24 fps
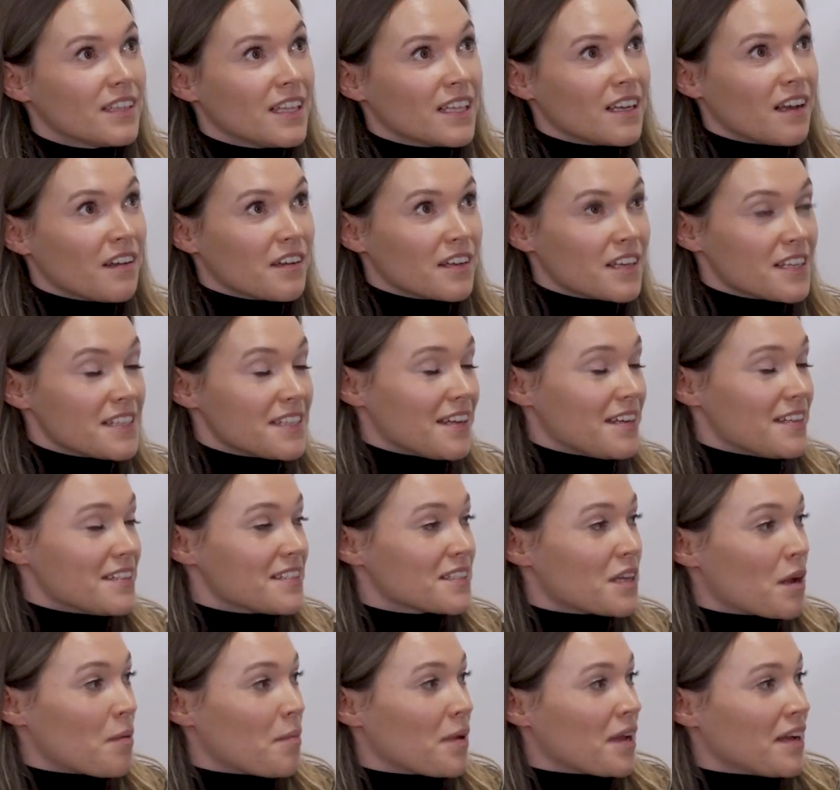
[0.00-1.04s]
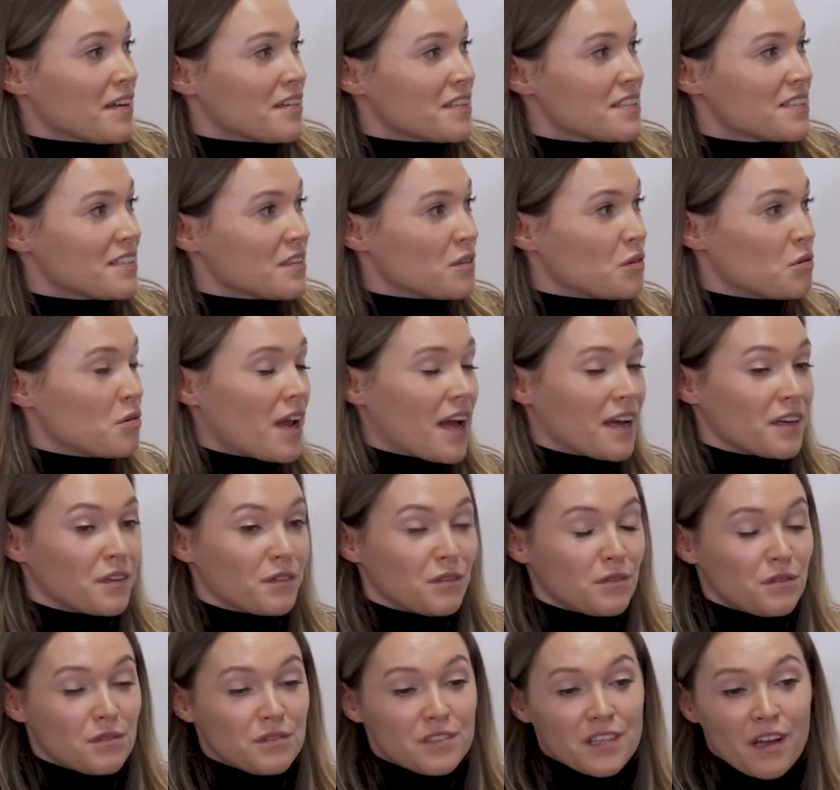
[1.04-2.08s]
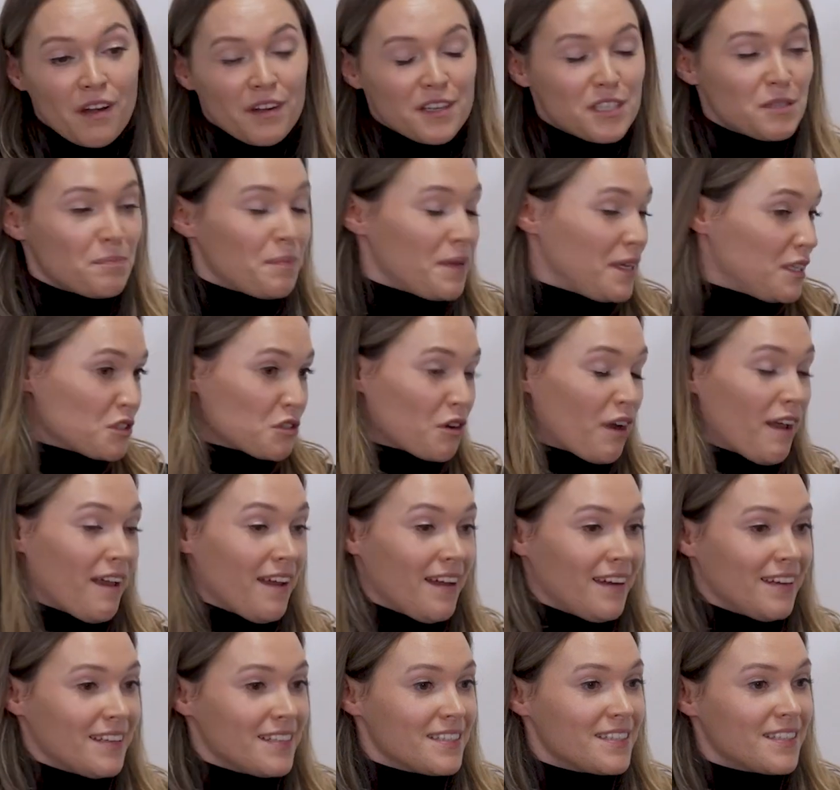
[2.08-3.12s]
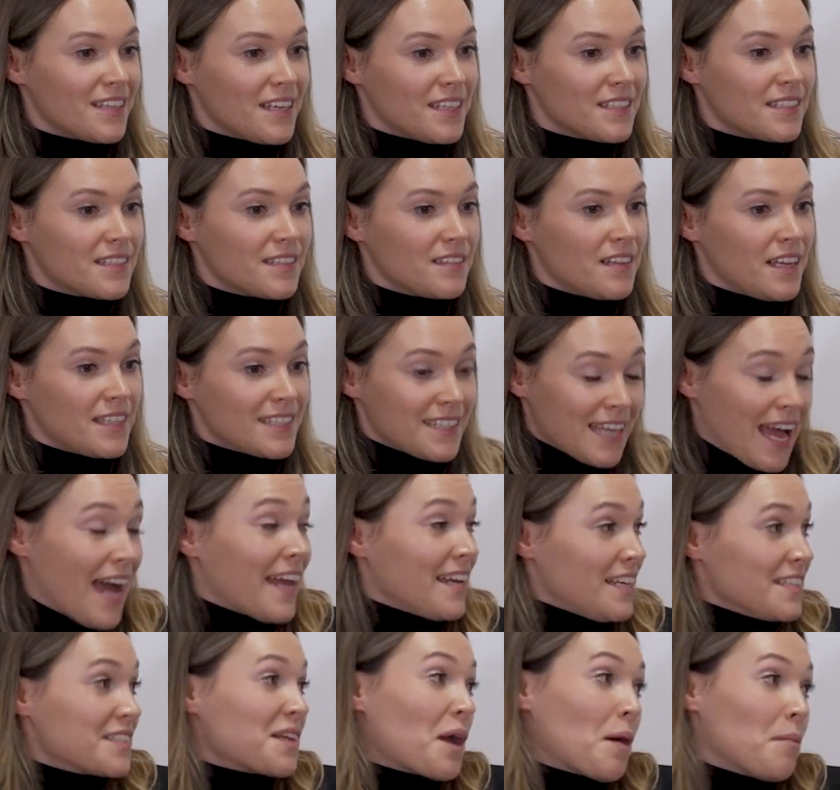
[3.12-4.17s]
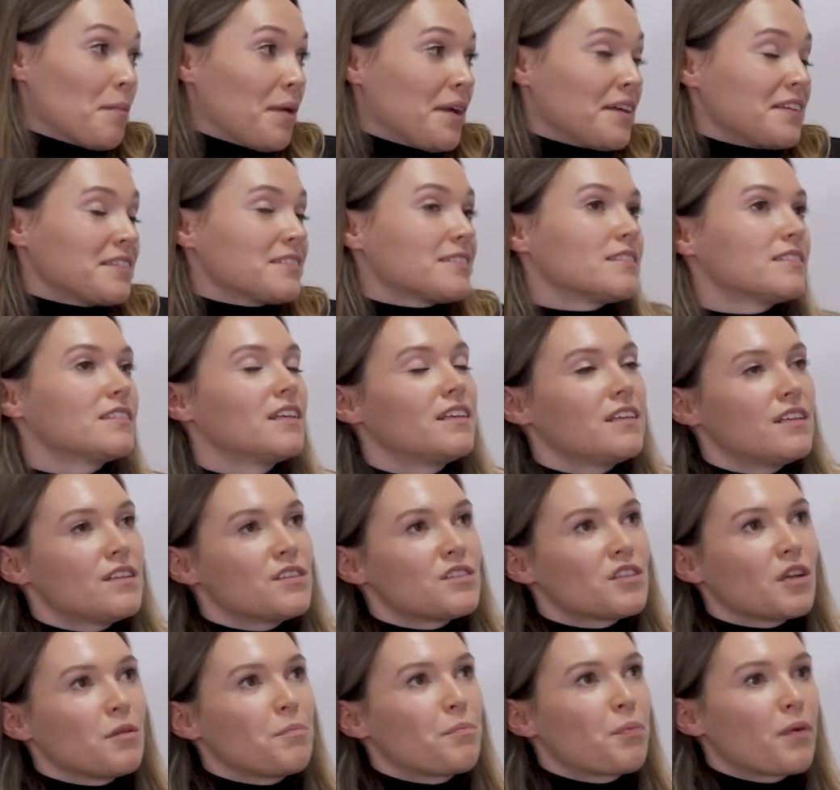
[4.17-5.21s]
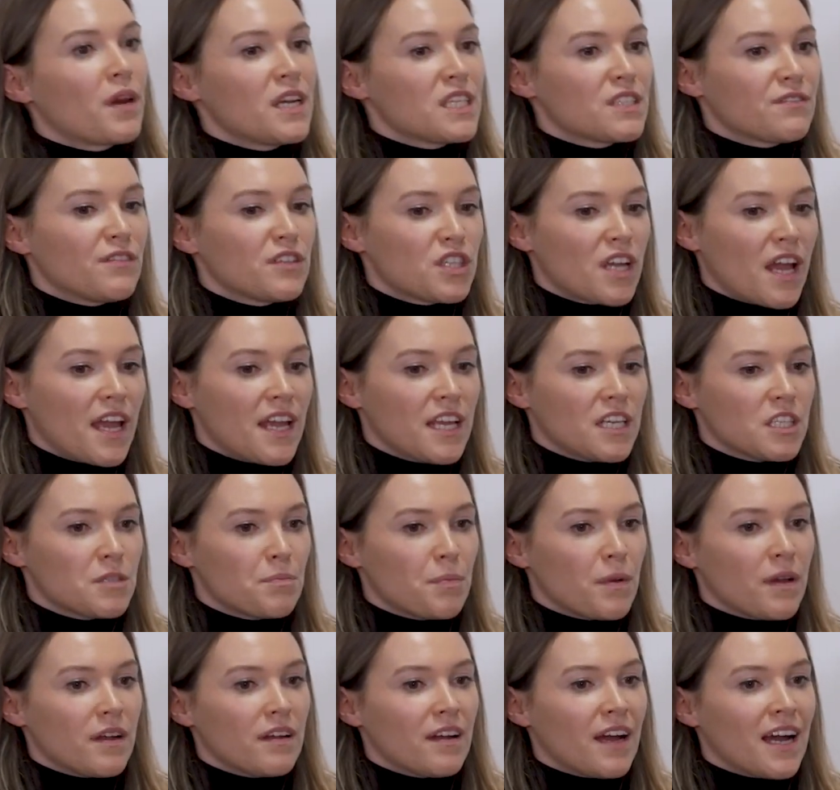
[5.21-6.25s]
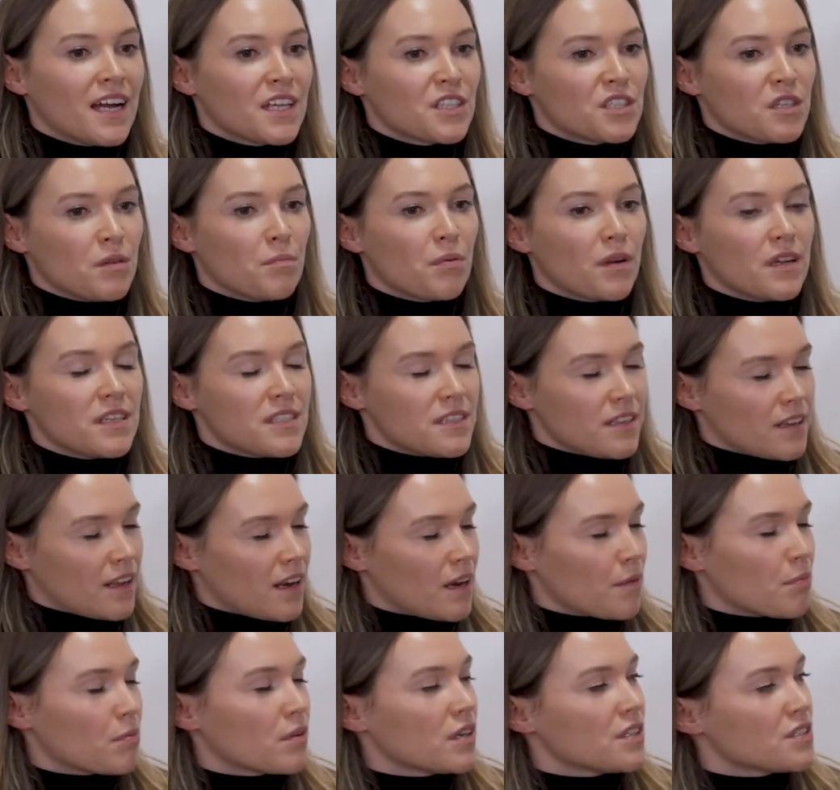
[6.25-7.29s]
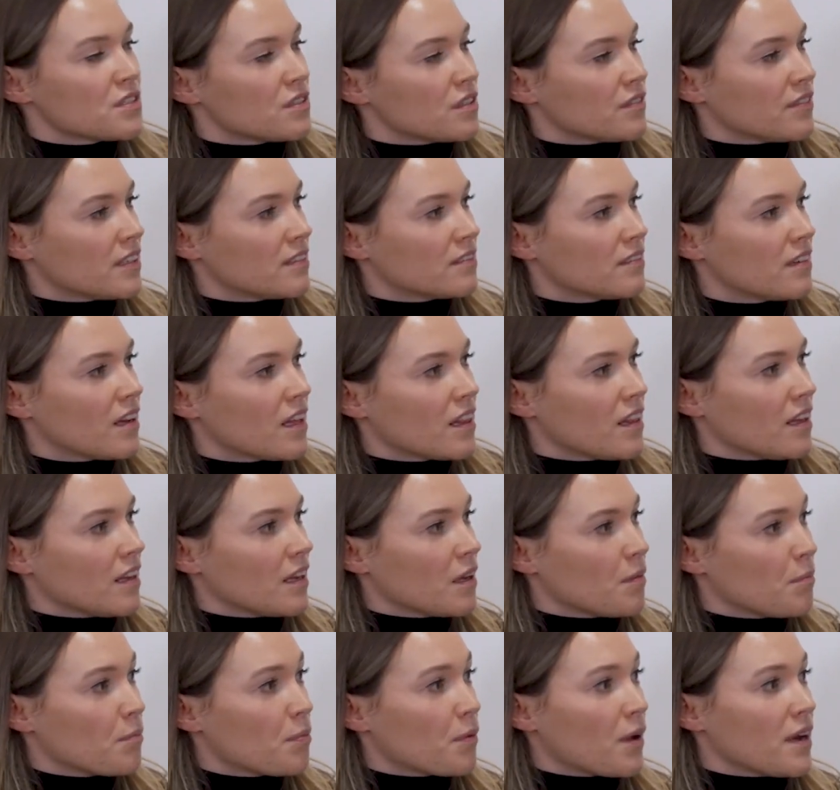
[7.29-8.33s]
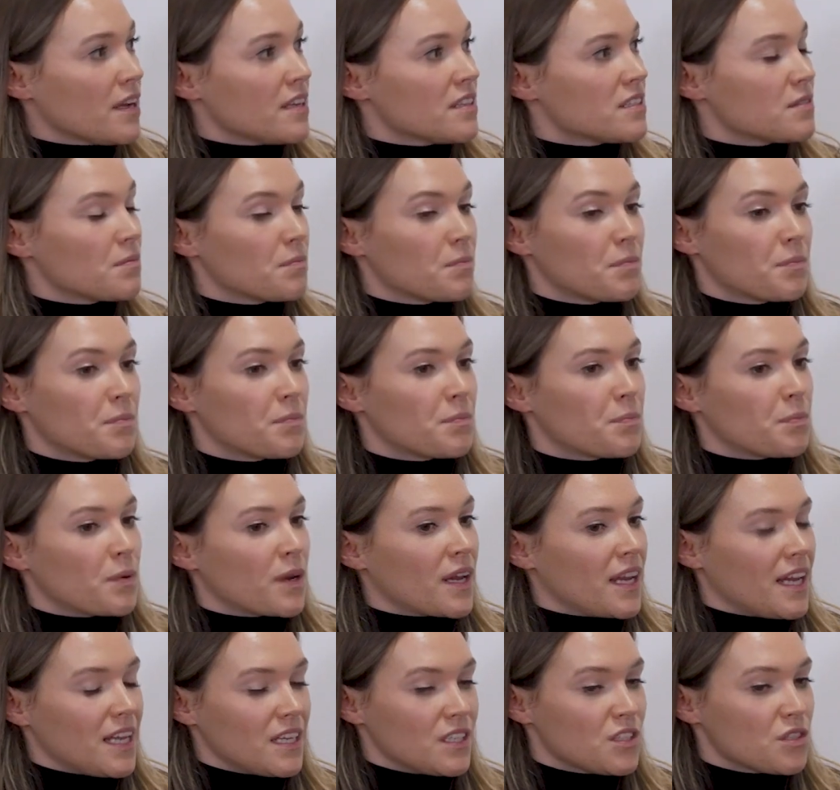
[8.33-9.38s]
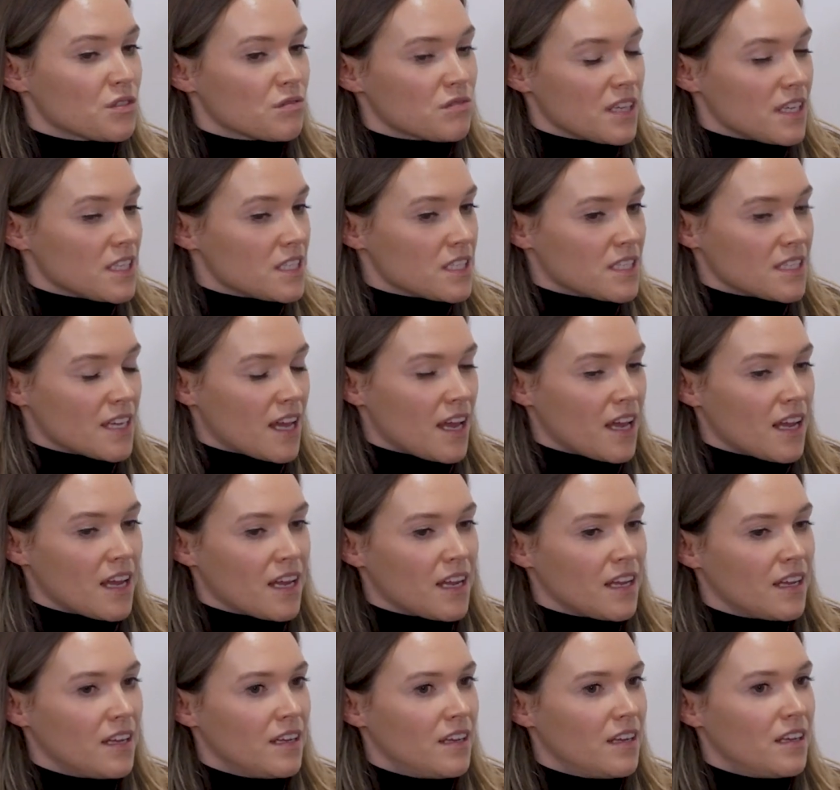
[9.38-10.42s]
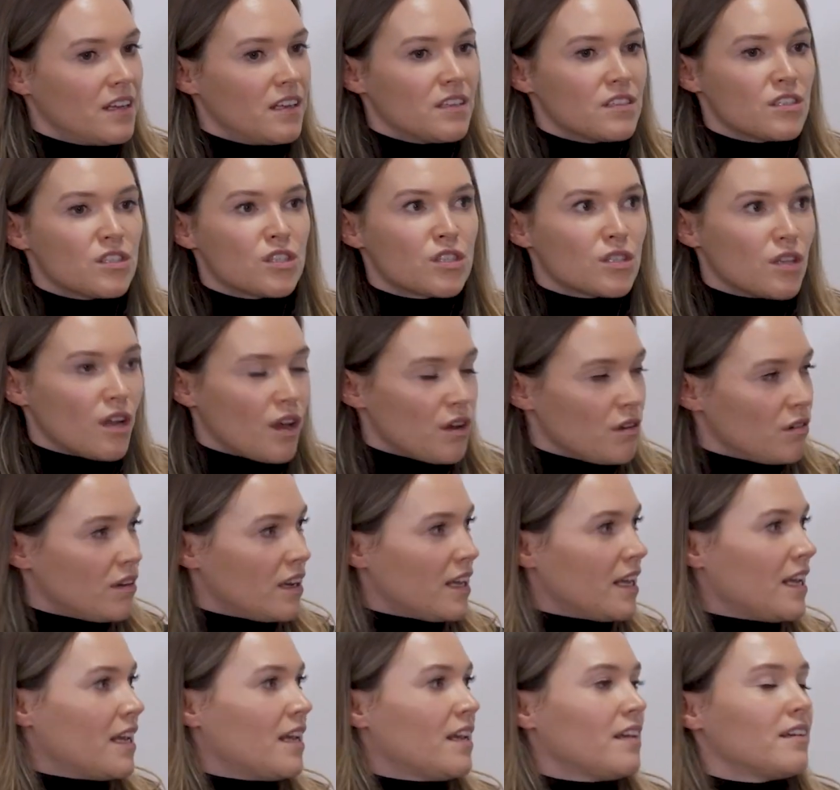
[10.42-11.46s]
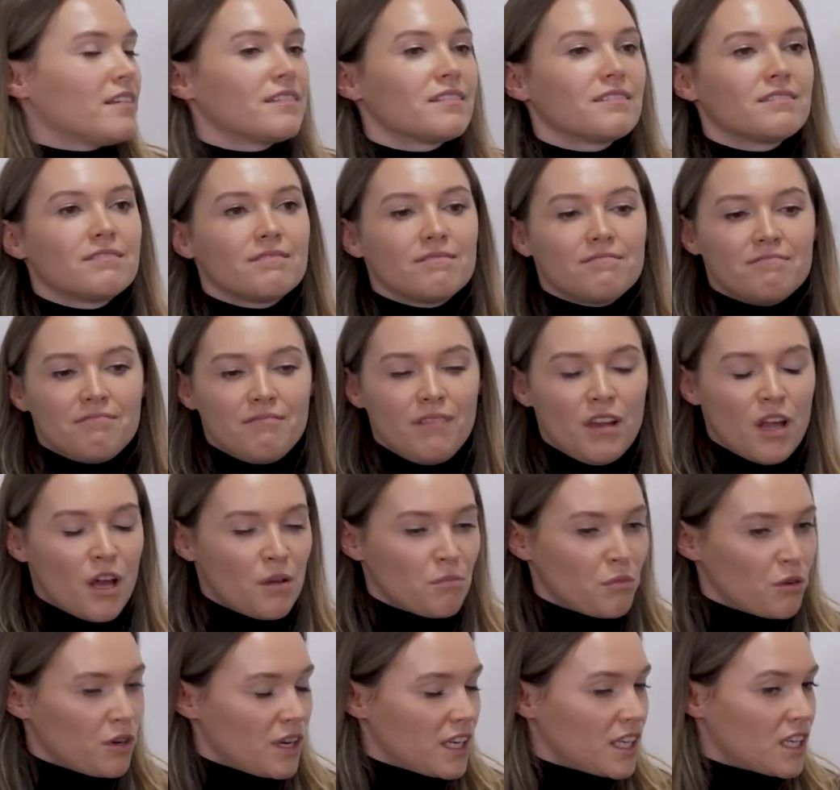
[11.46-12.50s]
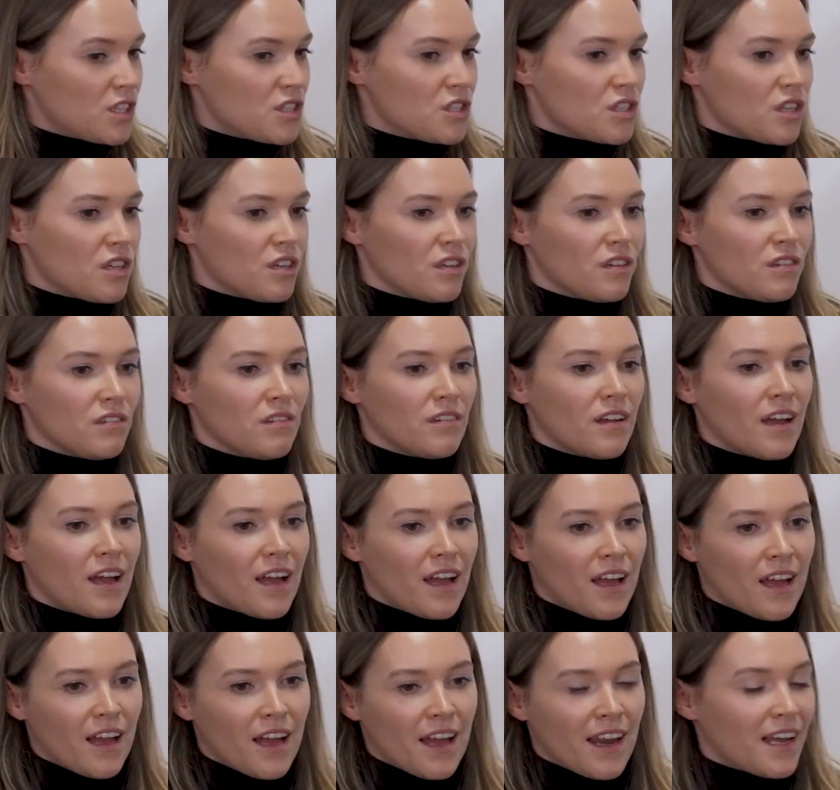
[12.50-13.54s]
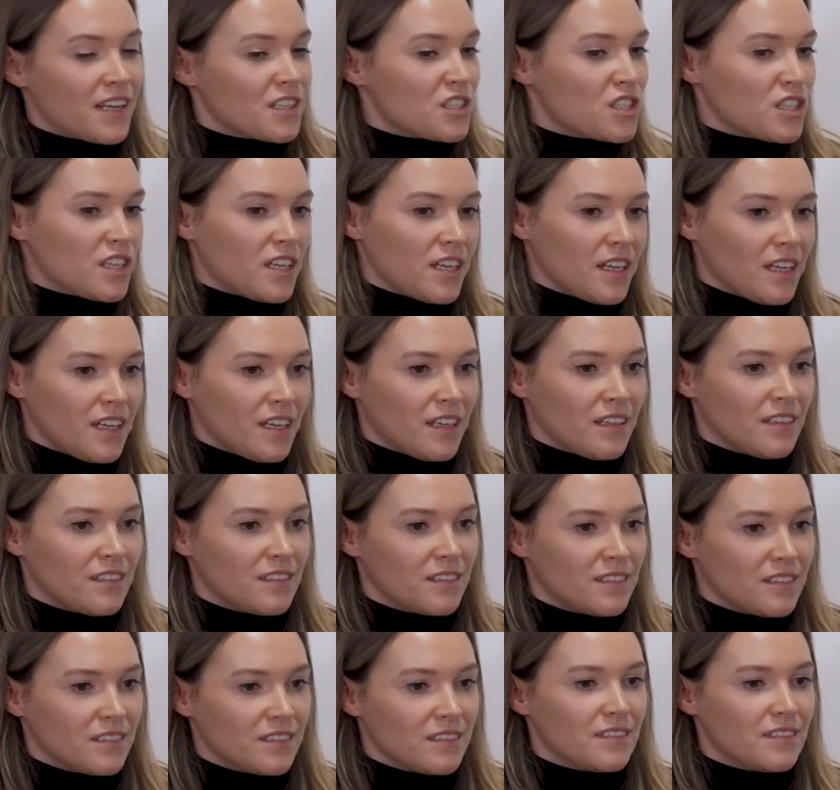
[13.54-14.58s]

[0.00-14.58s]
I think, like I said, it's coming at us at all angles, high-speed train. It's coming. So brace for change, but actually embrace the collaboration of it. I think bring it into your day-to-day, slowly, learn what it can do, and actually,